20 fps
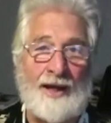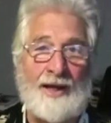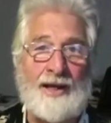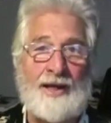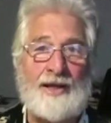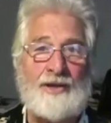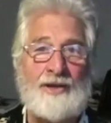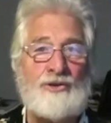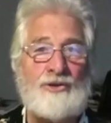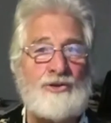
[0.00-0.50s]

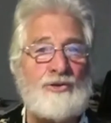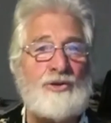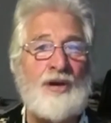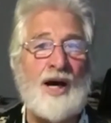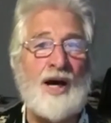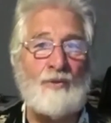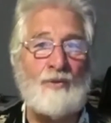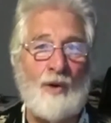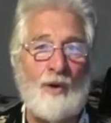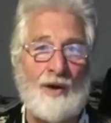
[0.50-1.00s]
Do not
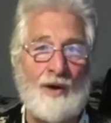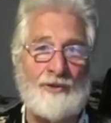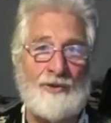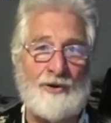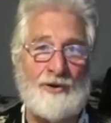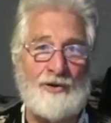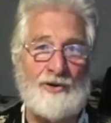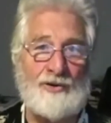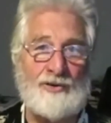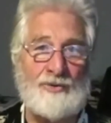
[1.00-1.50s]
want
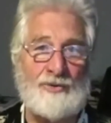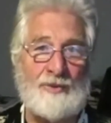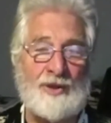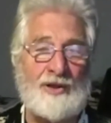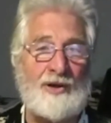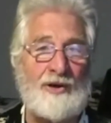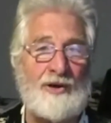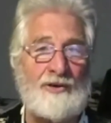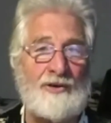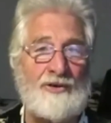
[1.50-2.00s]
those,
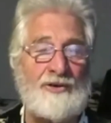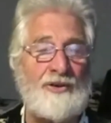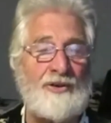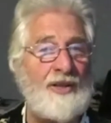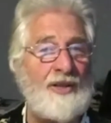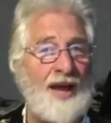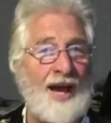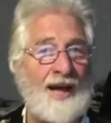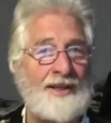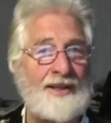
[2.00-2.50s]
because
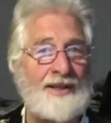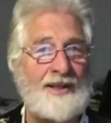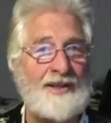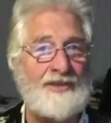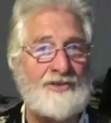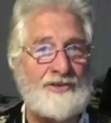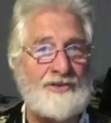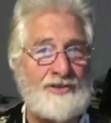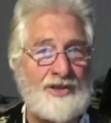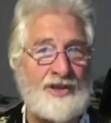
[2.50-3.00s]
that is
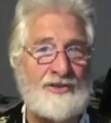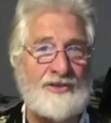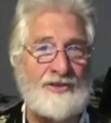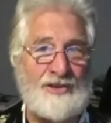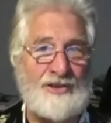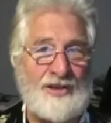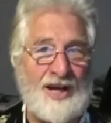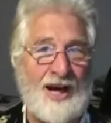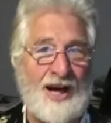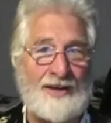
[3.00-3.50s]
just
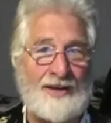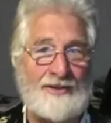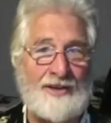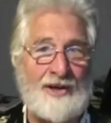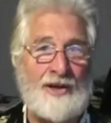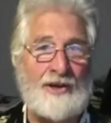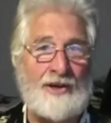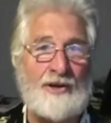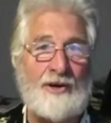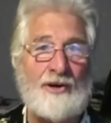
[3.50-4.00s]
not
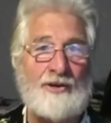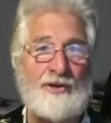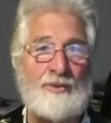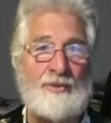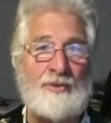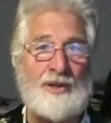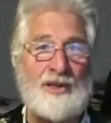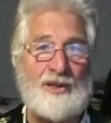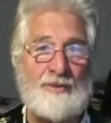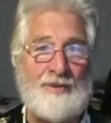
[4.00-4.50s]
going to be
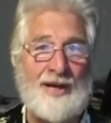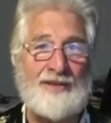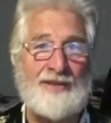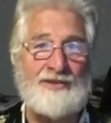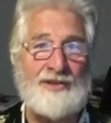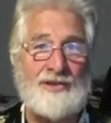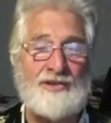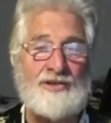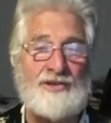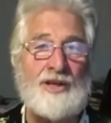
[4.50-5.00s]
the
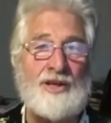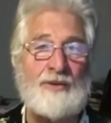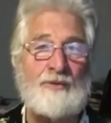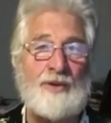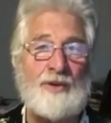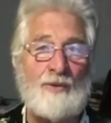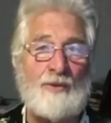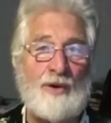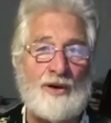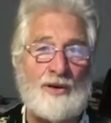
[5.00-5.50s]
message that we
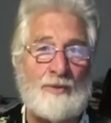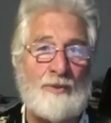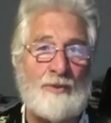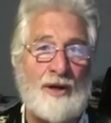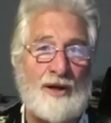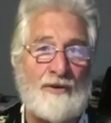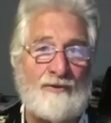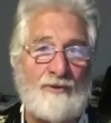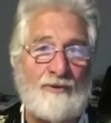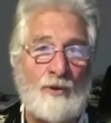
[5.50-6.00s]
want to bring
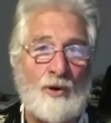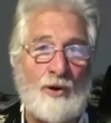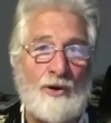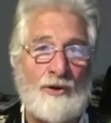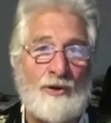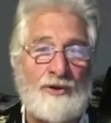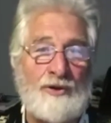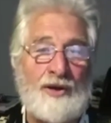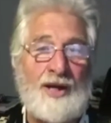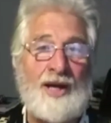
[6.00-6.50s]
forth.
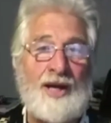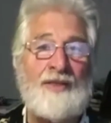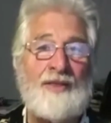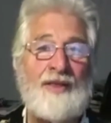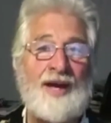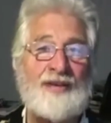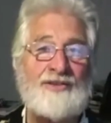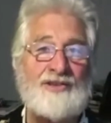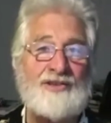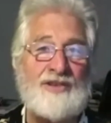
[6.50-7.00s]
That's
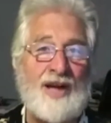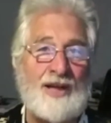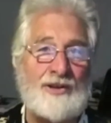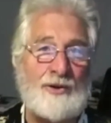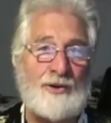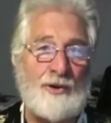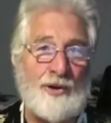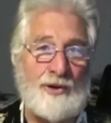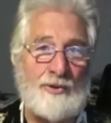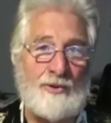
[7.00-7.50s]
not going
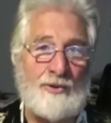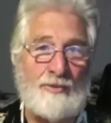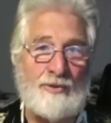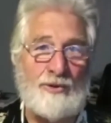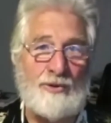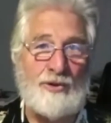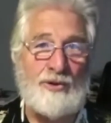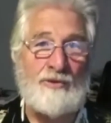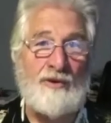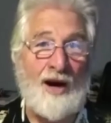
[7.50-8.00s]
to
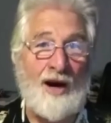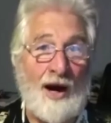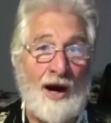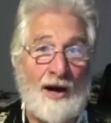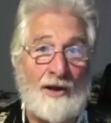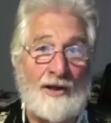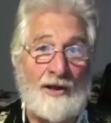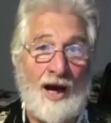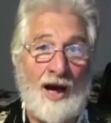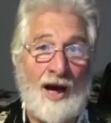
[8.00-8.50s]
improve our
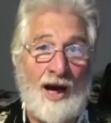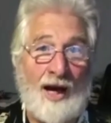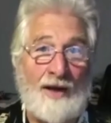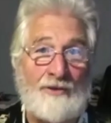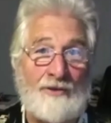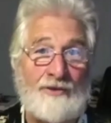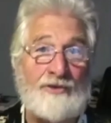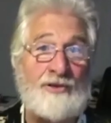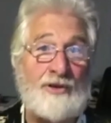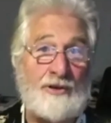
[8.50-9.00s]

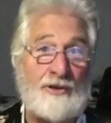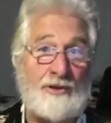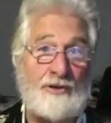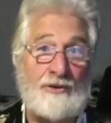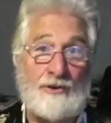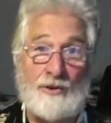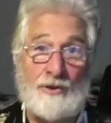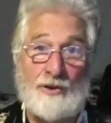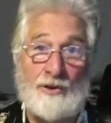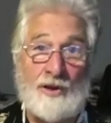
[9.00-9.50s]
lives, your
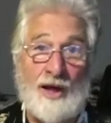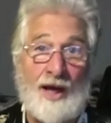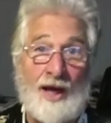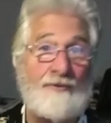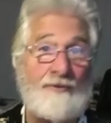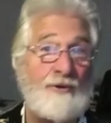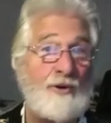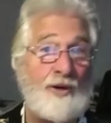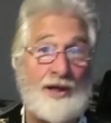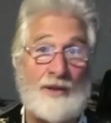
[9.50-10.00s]
life, or
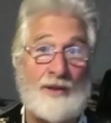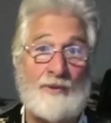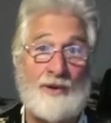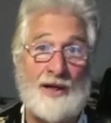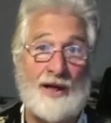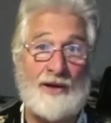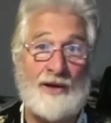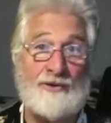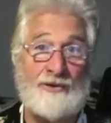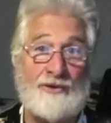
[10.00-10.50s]
anyone
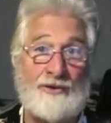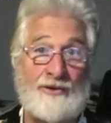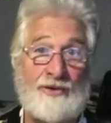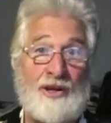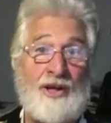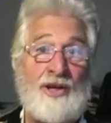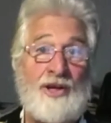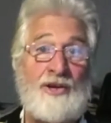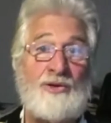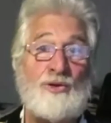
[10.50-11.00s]
else's,
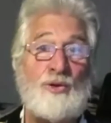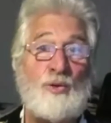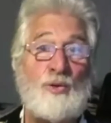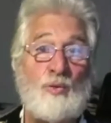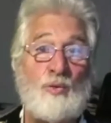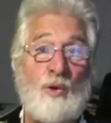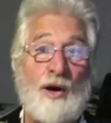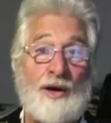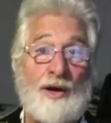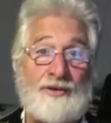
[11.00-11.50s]
to
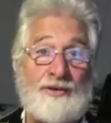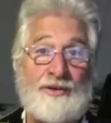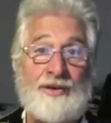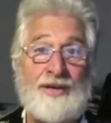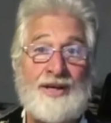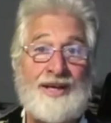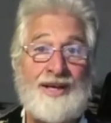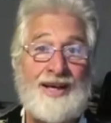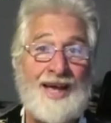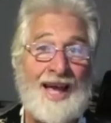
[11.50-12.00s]
want
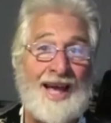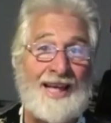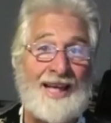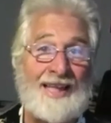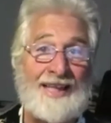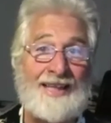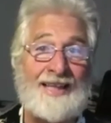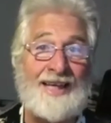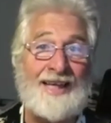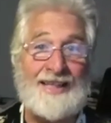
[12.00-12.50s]

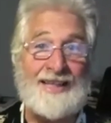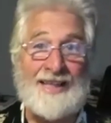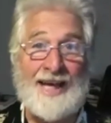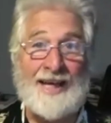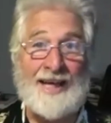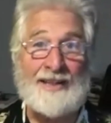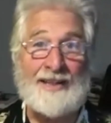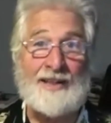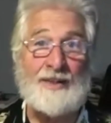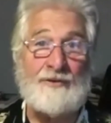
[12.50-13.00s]
anything
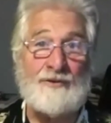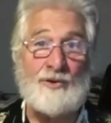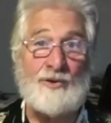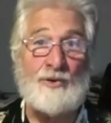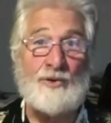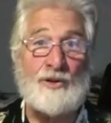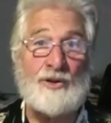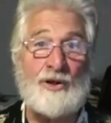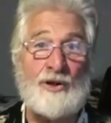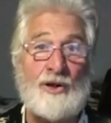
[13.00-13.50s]
negative to
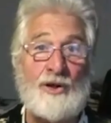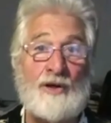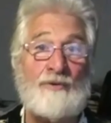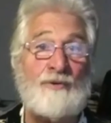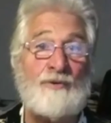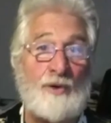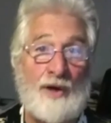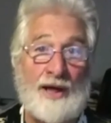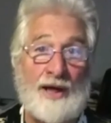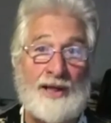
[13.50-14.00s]
occur for
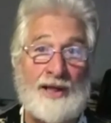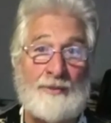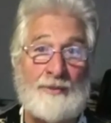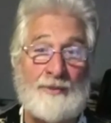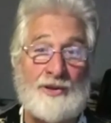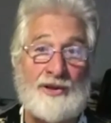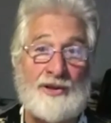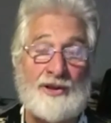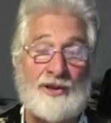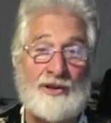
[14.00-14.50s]
any
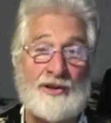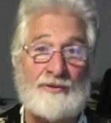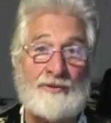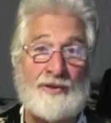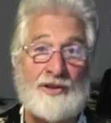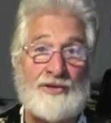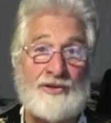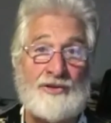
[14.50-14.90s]
particular reason.